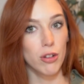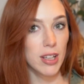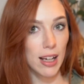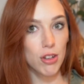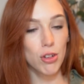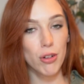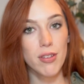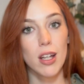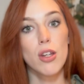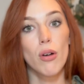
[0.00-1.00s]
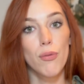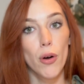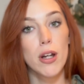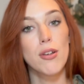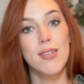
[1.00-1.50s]
textures that you
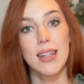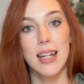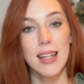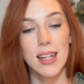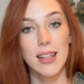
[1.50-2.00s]
avoid using anything